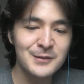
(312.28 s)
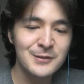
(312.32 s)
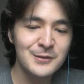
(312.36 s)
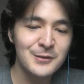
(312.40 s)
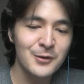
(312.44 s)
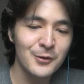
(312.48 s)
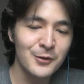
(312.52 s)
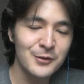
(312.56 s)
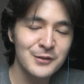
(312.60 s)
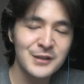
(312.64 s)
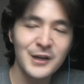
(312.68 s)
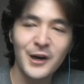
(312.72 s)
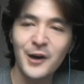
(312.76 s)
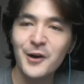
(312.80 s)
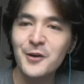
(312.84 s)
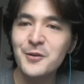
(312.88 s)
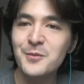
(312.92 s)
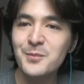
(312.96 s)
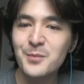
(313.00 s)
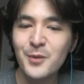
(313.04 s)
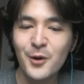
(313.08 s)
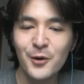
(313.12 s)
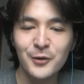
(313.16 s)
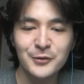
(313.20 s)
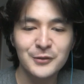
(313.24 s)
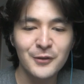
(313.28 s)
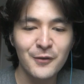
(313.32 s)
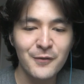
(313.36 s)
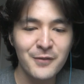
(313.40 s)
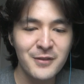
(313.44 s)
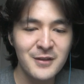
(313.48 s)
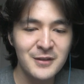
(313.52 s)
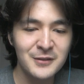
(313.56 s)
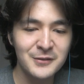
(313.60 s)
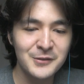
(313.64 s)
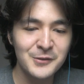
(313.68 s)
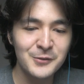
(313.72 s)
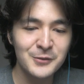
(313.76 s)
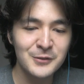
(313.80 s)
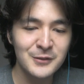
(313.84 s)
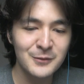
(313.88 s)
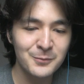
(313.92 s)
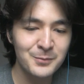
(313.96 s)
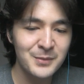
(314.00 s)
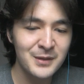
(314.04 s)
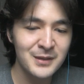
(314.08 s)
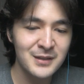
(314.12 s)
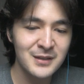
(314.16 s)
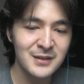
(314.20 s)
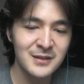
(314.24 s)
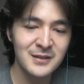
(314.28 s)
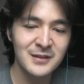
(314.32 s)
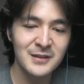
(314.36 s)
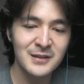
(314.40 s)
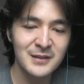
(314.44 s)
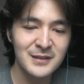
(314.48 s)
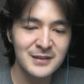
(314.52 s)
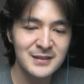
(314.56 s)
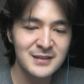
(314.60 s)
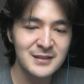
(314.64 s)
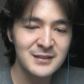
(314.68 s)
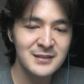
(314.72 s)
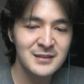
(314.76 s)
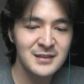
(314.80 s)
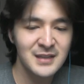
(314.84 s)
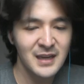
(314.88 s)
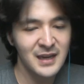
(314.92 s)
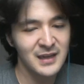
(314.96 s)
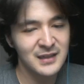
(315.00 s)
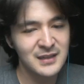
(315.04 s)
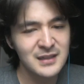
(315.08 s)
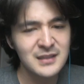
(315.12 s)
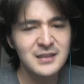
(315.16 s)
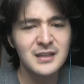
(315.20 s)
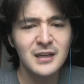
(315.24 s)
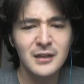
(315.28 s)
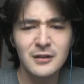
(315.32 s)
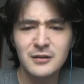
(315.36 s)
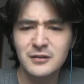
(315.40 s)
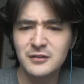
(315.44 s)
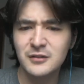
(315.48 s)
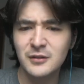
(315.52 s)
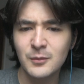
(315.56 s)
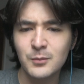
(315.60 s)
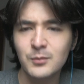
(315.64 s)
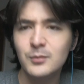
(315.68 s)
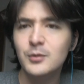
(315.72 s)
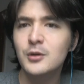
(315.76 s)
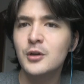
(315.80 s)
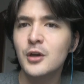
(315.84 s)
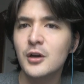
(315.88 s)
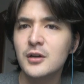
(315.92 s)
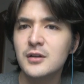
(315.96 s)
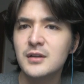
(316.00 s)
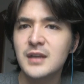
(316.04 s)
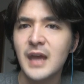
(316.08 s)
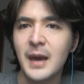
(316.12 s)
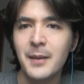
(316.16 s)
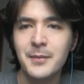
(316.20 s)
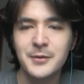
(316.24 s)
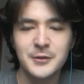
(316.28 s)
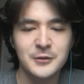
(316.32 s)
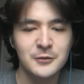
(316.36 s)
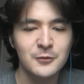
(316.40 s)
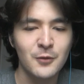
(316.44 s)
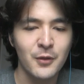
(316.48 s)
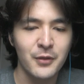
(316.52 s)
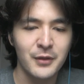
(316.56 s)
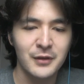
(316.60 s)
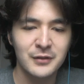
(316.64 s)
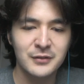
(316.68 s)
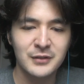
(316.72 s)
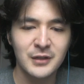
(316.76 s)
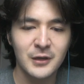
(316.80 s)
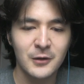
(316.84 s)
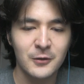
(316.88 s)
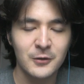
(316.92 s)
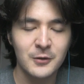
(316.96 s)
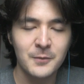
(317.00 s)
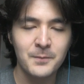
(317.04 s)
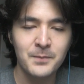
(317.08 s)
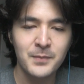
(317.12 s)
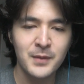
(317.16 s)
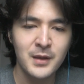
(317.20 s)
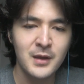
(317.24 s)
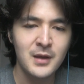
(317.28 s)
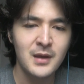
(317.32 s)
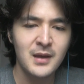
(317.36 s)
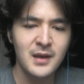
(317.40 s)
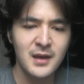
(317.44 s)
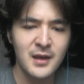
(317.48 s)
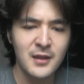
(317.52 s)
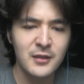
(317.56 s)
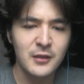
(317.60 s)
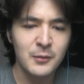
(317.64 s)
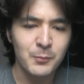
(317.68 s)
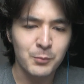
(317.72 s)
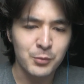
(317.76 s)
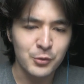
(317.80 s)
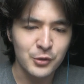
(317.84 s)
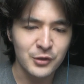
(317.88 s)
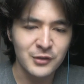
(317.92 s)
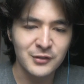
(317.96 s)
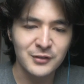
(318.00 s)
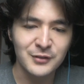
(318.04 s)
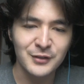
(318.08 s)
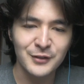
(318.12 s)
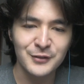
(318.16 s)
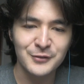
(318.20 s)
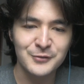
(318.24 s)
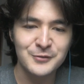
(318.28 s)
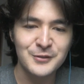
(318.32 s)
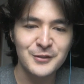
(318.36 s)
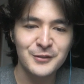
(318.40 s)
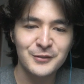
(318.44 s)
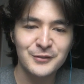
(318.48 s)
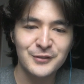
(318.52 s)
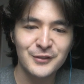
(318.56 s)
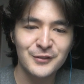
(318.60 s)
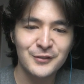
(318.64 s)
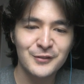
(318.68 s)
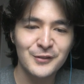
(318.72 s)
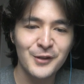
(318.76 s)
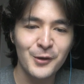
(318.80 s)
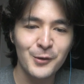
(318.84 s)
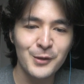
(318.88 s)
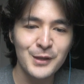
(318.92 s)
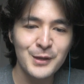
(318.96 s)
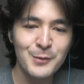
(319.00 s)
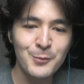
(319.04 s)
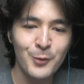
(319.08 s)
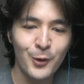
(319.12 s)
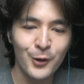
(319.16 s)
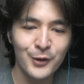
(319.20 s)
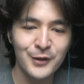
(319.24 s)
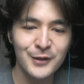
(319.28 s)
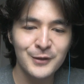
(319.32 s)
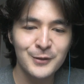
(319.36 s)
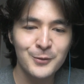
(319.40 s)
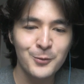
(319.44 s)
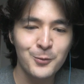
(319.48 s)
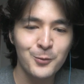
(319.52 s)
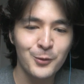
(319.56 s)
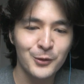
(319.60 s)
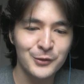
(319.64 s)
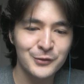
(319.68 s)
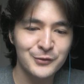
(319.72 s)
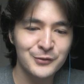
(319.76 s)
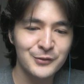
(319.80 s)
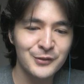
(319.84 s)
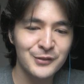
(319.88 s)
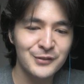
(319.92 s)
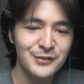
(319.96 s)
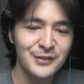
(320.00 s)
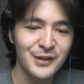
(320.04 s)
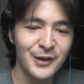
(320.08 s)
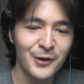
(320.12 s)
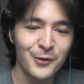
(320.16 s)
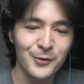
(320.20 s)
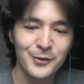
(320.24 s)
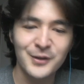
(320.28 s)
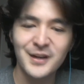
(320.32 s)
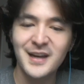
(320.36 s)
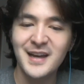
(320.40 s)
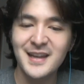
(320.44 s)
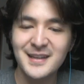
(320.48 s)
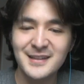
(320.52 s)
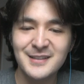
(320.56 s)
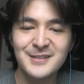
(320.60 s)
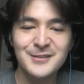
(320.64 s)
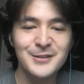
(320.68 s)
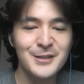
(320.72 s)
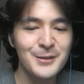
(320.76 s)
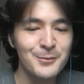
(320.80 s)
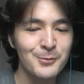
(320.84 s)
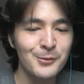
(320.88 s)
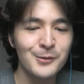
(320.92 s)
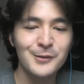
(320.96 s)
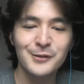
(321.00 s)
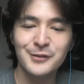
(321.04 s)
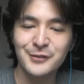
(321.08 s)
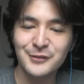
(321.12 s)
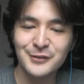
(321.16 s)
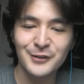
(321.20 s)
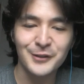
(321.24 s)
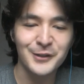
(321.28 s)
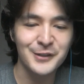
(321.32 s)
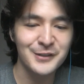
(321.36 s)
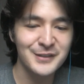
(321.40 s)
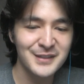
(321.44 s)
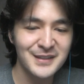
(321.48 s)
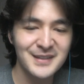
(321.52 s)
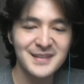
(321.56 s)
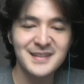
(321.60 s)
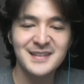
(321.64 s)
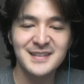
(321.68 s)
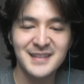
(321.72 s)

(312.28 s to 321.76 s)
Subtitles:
took down most of these units, but yeah, he dealt some good damage to this tower. The princess, she's slowly walking towards this tower and she will start